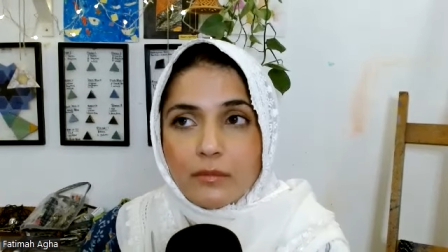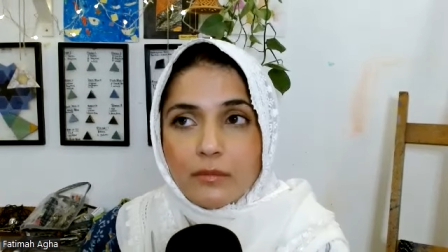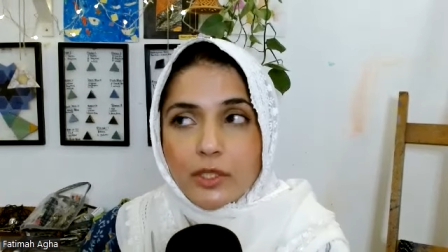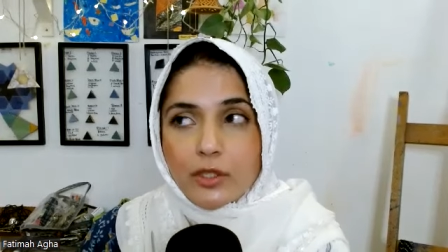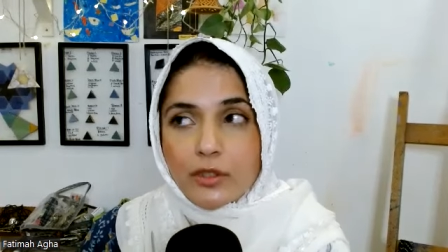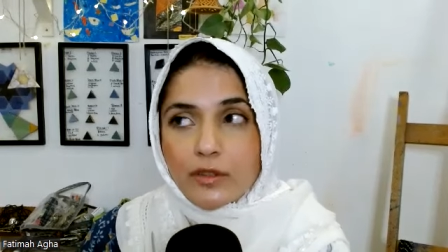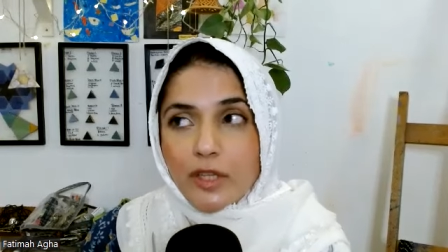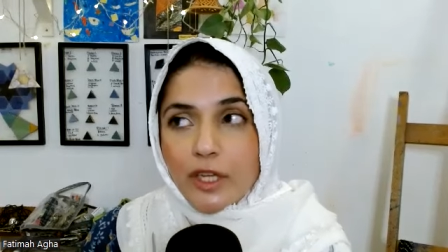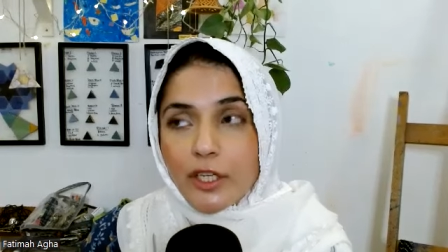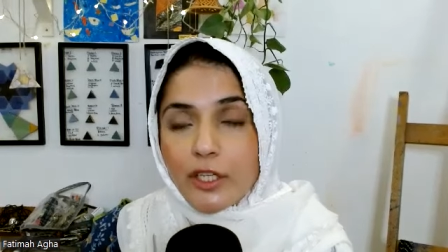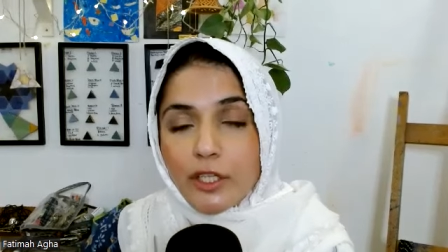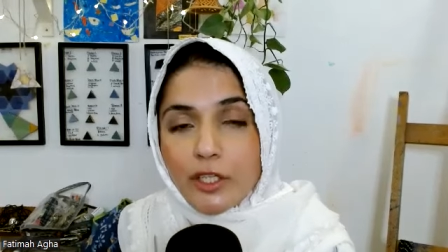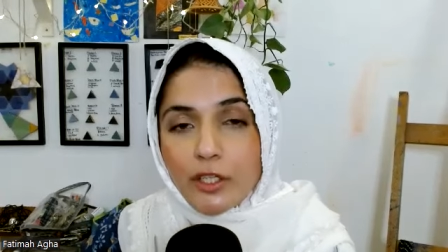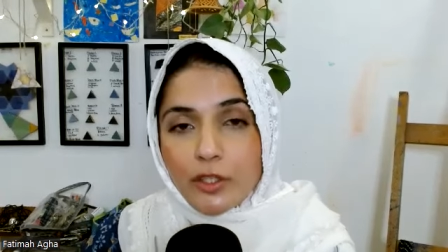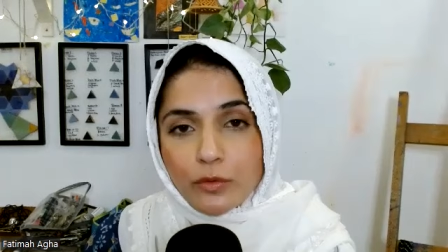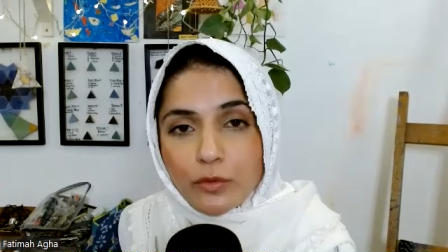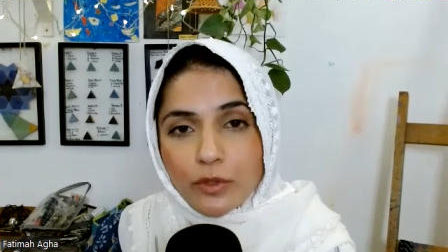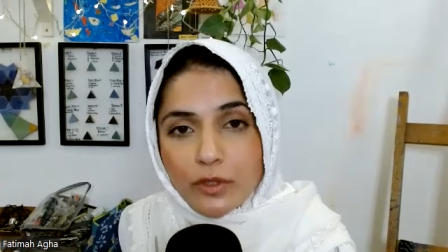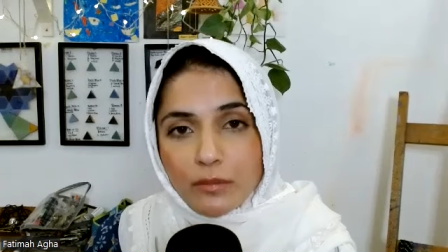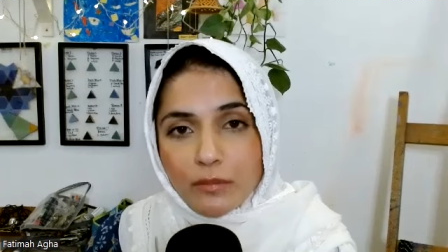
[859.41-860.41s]
because I
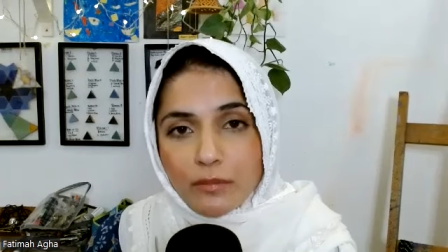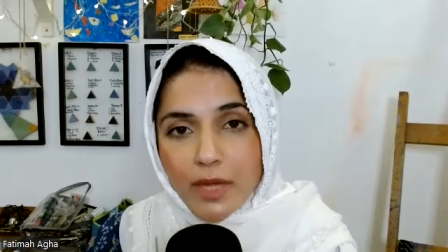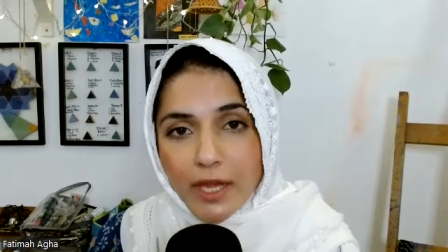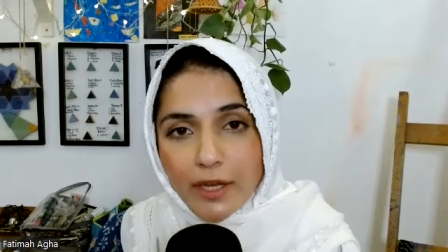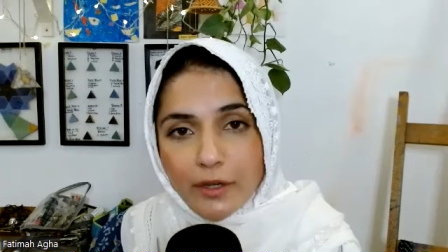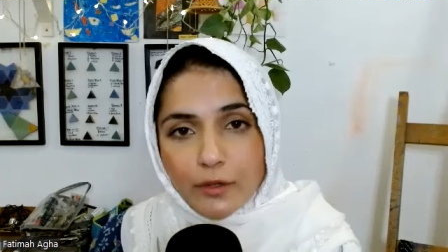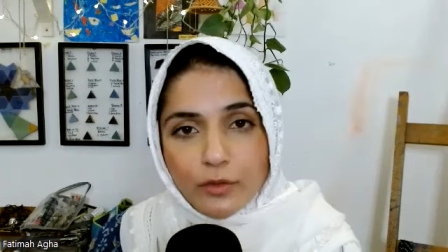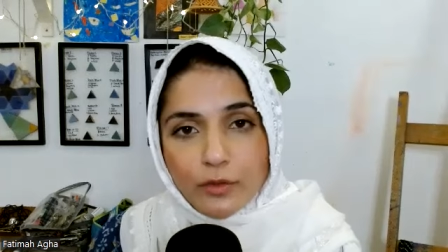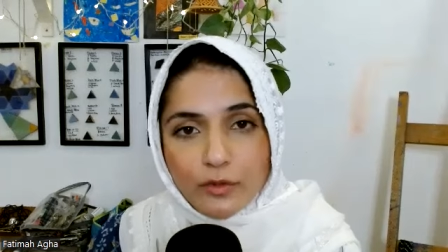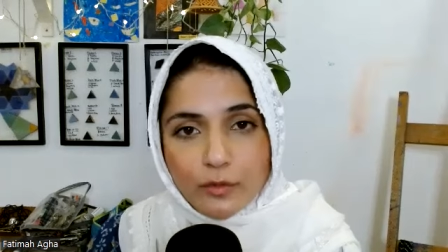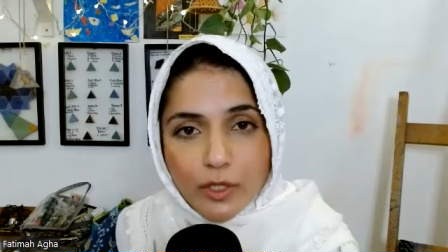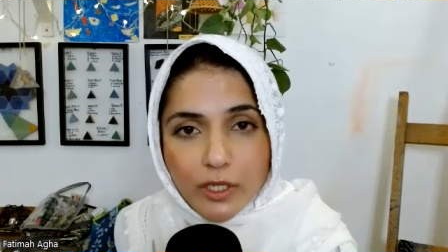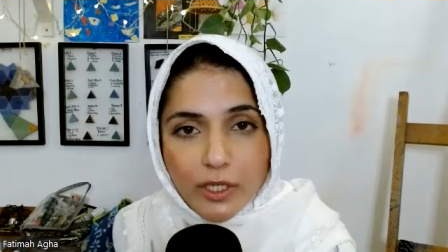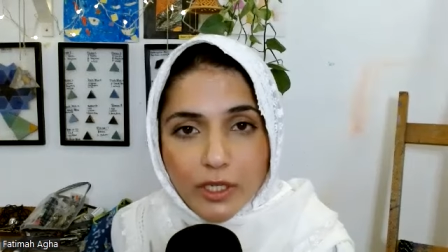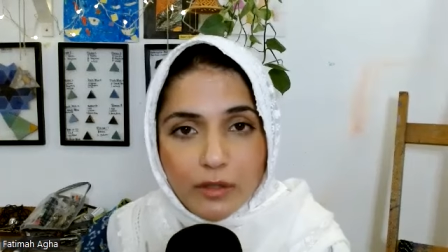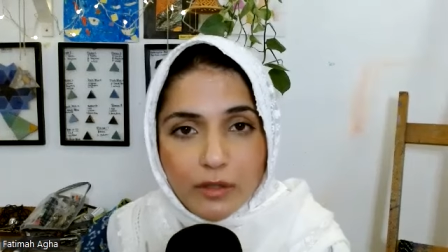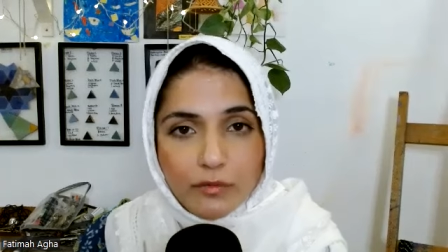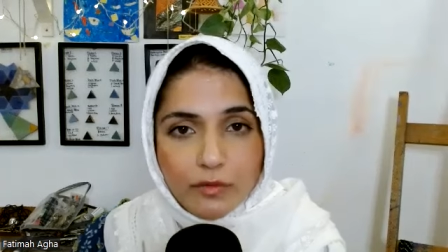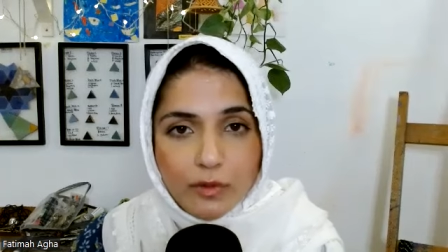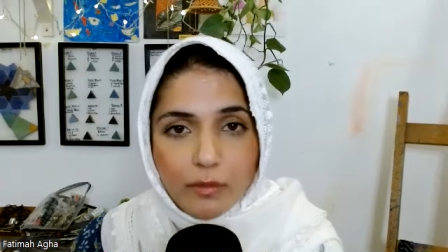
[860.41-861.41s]
knew the man who was
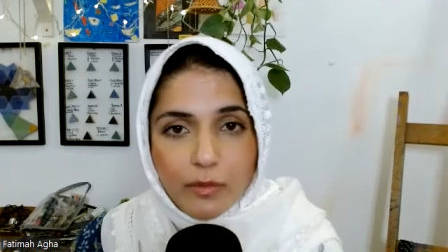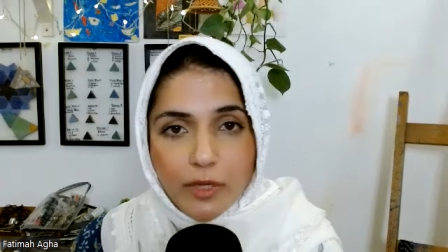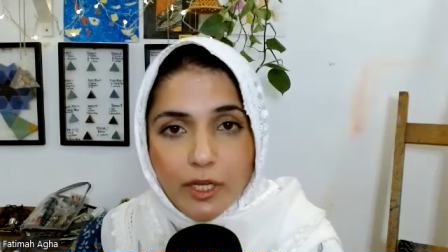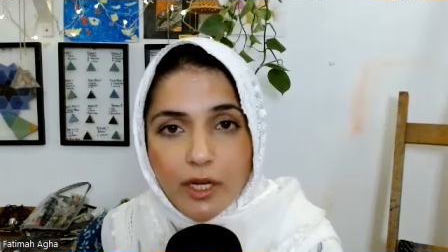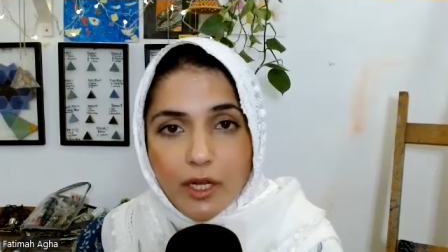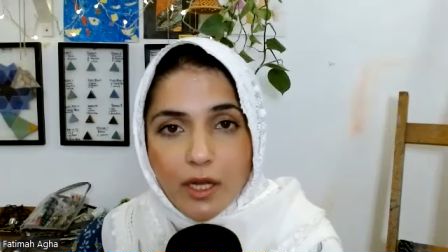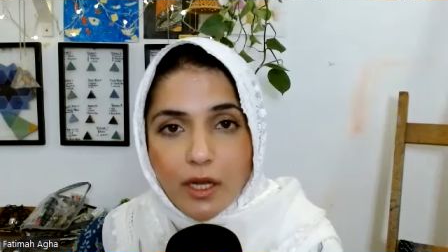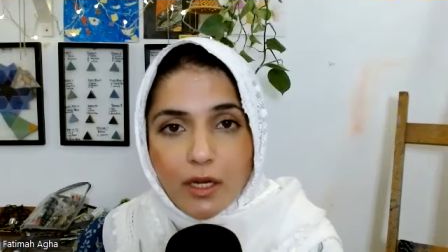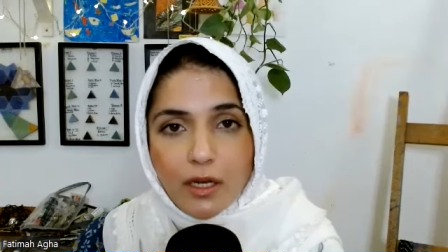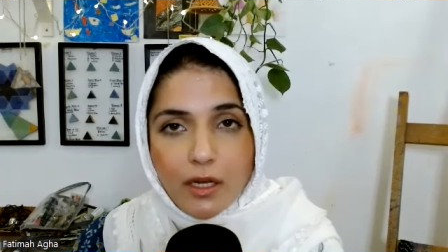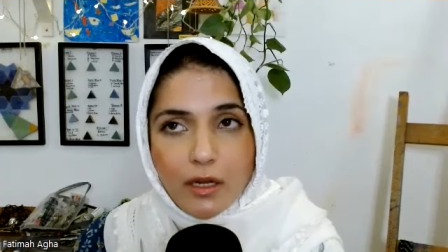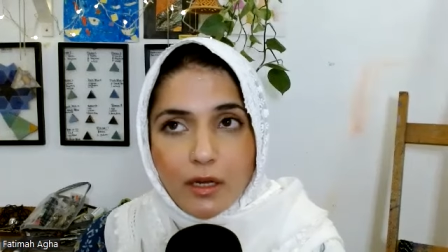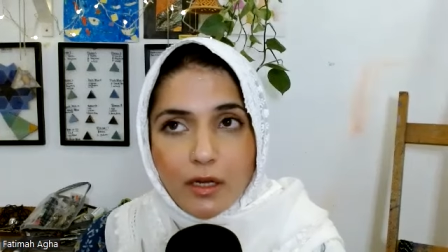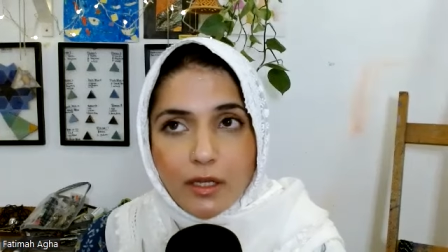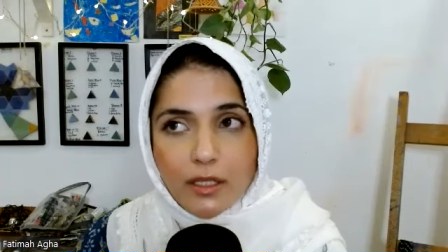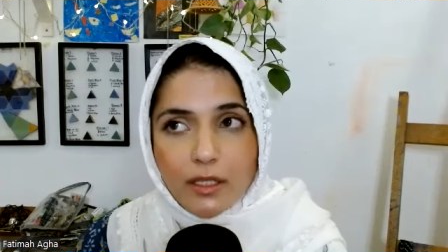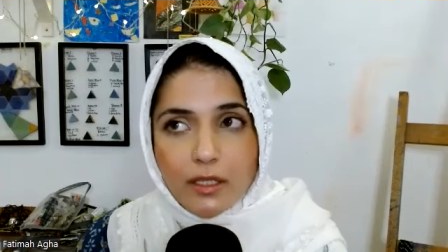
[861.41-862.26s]
working for my nana.